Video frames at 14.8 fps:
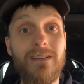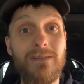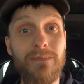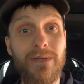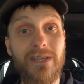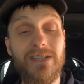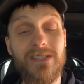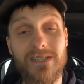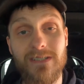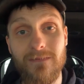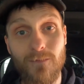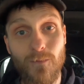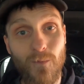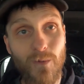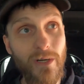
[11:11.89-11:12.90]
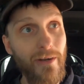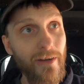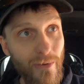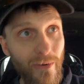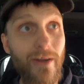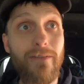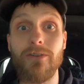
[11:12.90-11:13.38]
because, well, I
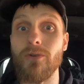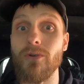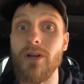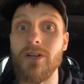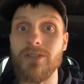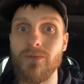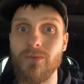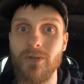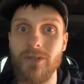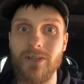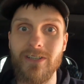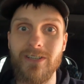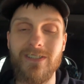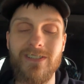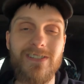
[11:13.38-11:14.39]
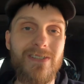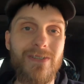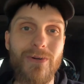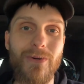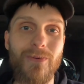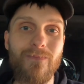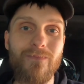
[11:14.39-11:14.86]
don't have a garage to work in,
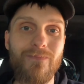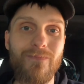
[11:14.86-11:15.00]
so